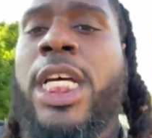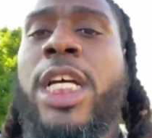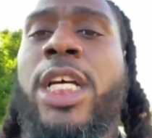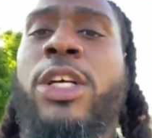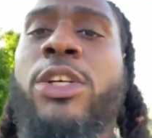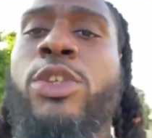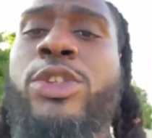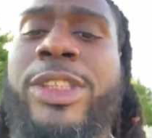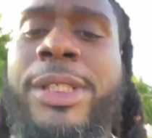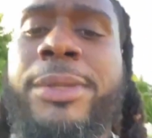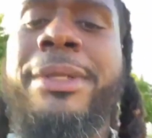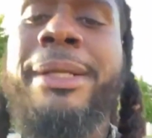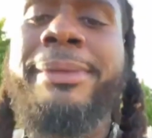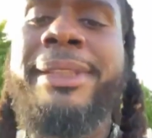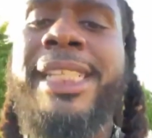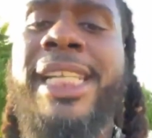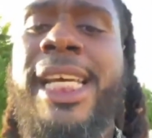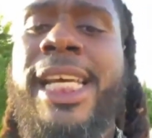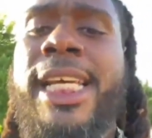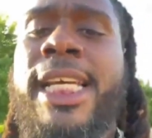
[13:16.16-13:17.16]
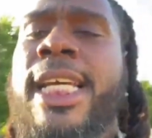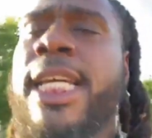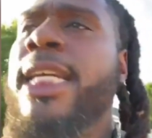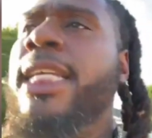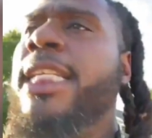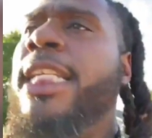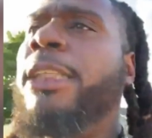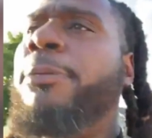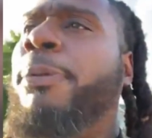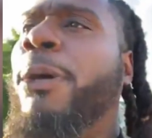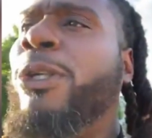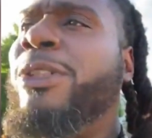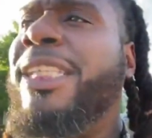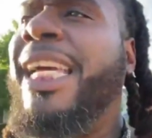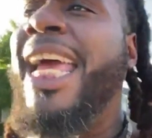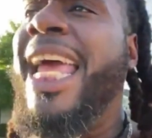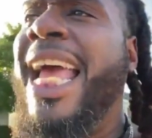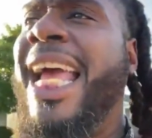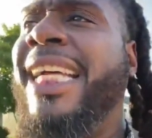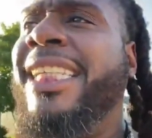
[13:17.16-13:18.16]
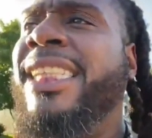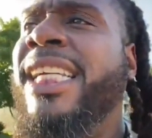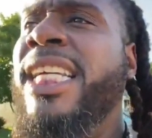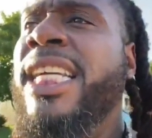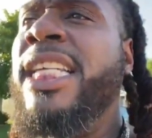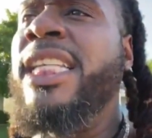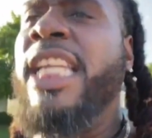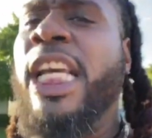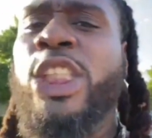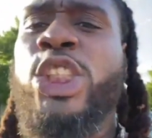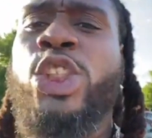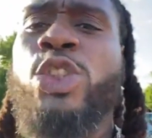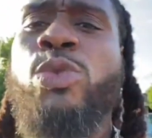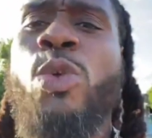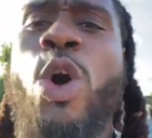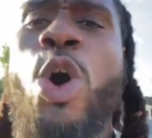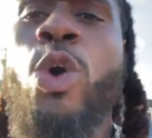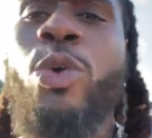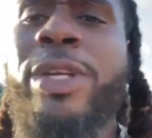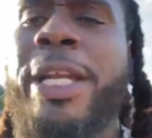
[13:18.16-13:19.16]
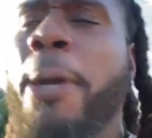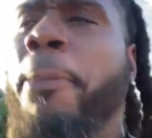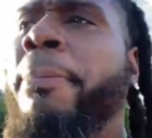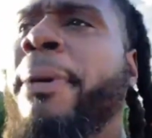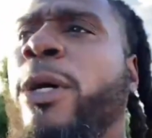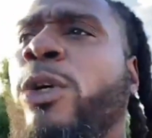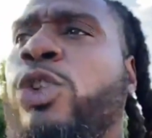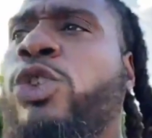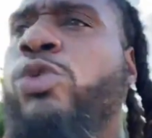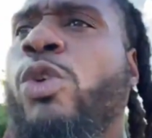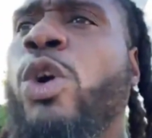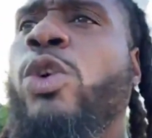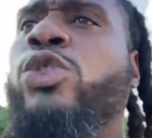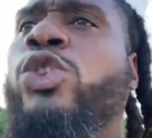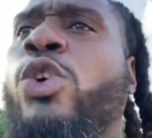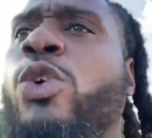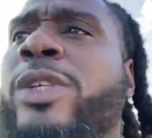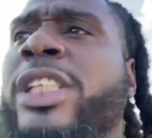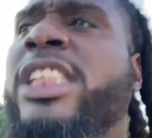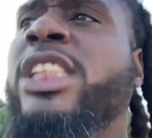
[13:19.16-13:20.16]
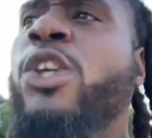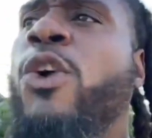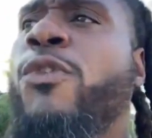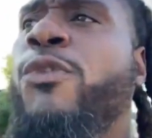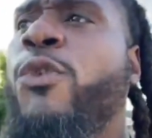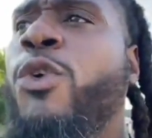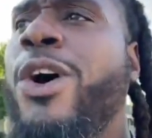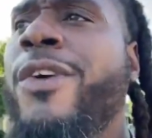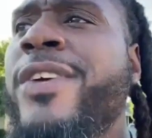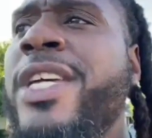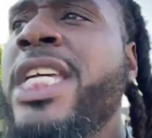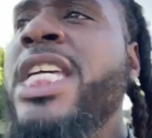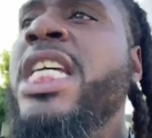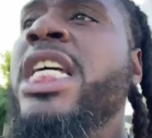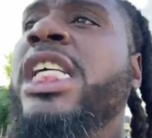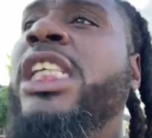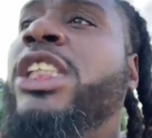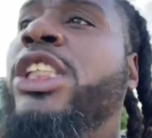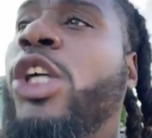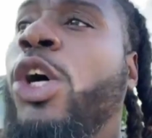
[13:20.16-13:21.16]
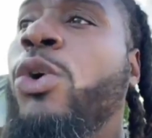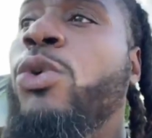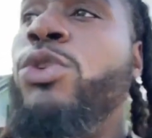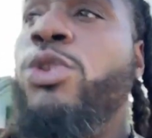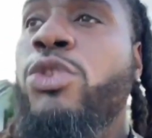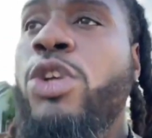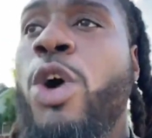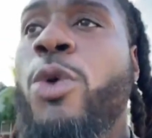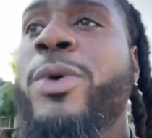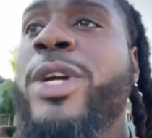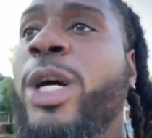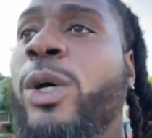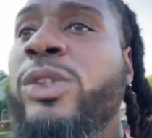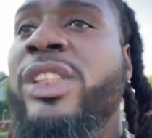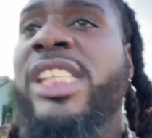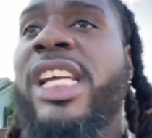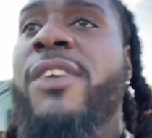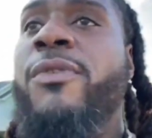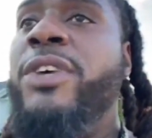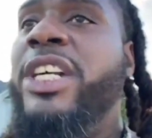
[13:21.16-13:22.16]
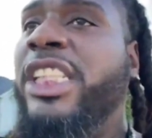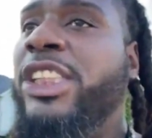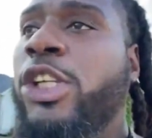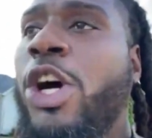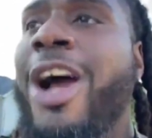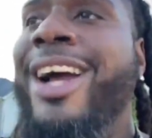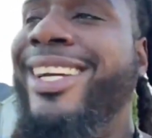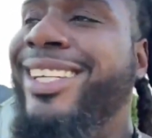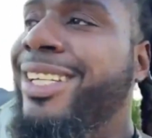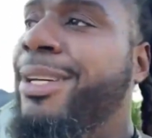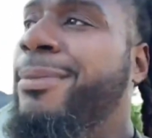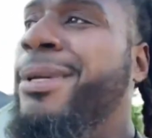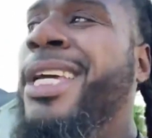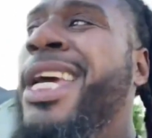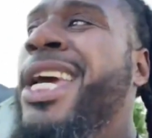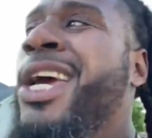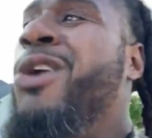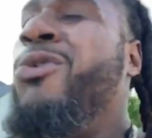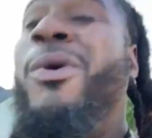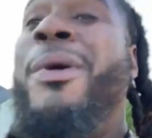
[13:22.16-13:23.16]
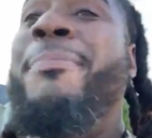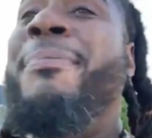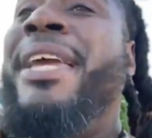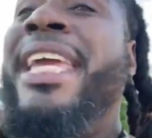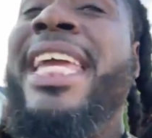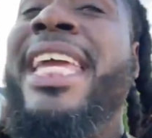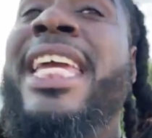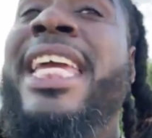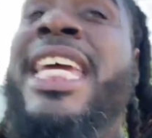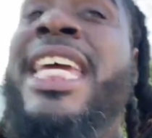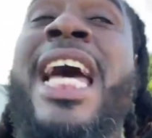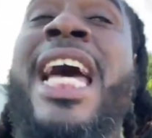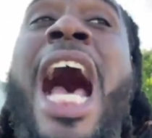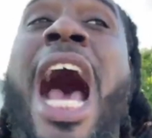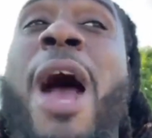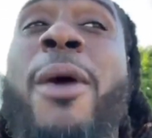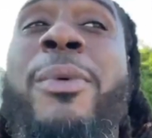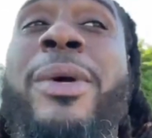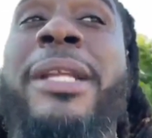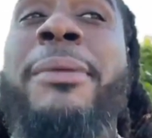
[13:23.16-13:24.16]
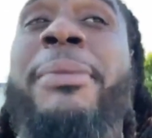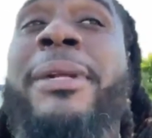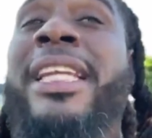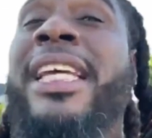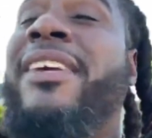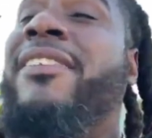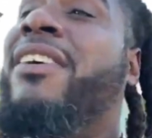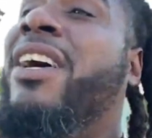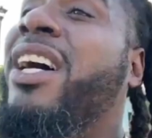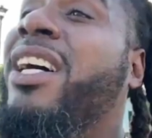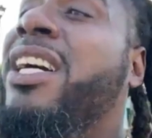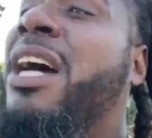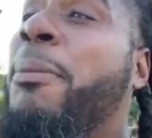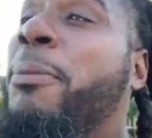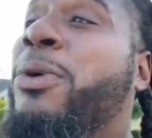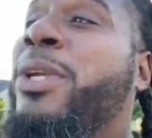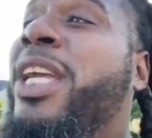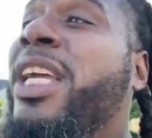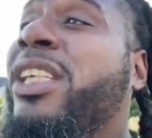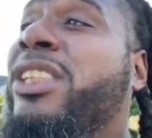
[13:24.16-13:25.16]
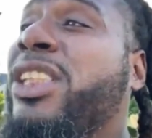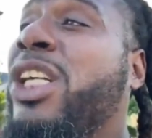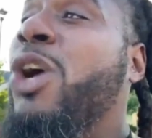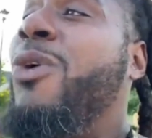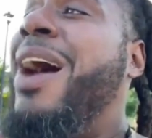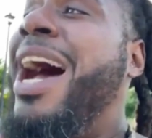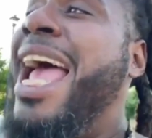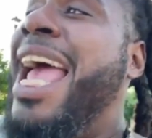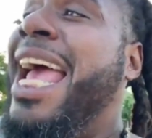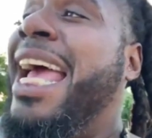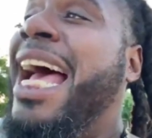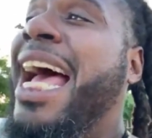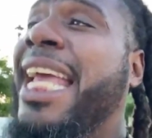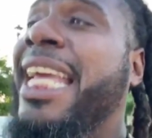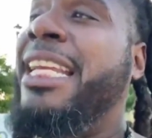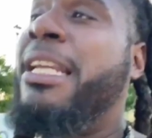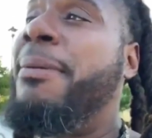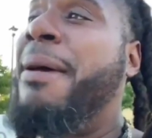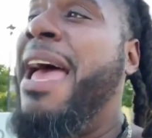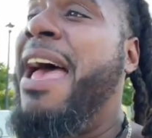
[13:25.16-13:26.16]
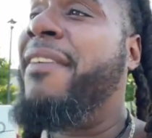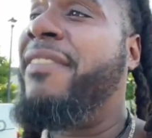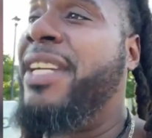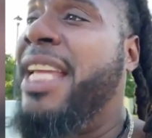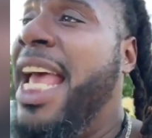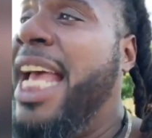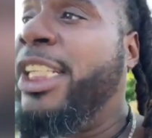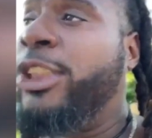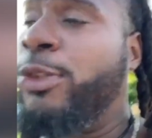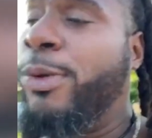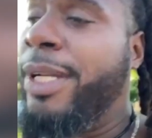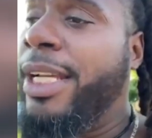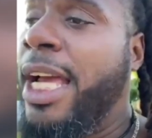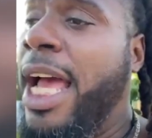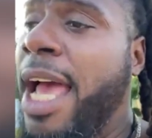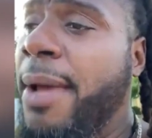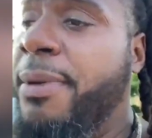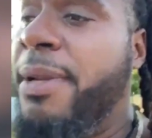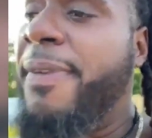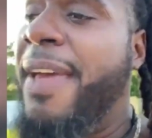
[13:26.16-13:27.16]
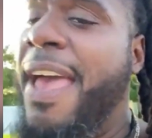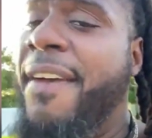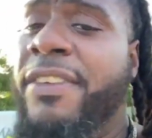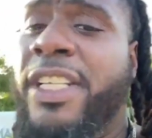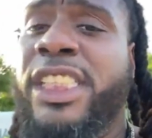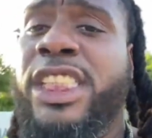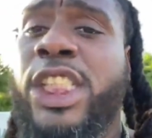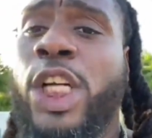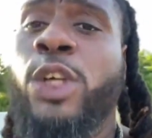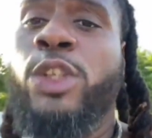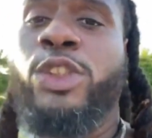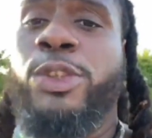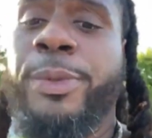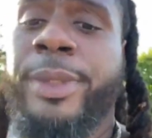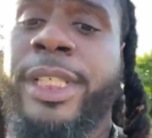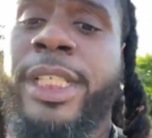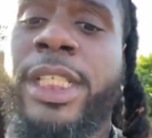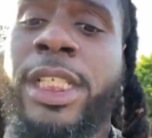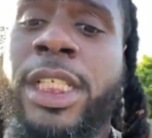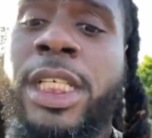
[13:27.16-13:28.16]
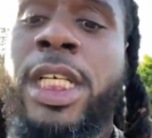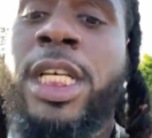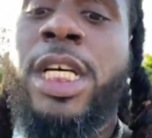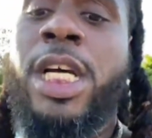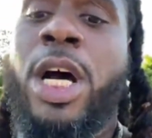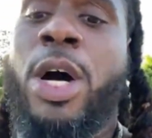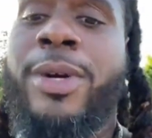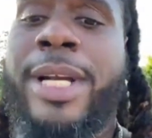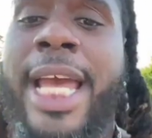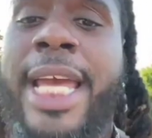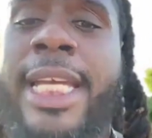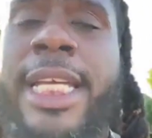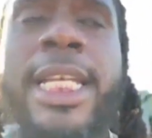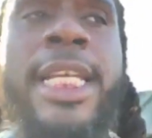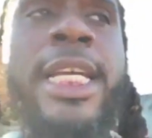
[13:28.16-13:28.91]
You see what I'm saying? This person has, they're strong, they're built strong, so on and so forth. So, you know, we're going to see if we could target them. With me, I really believe a couple years ago, I ended up having a surgery, okay?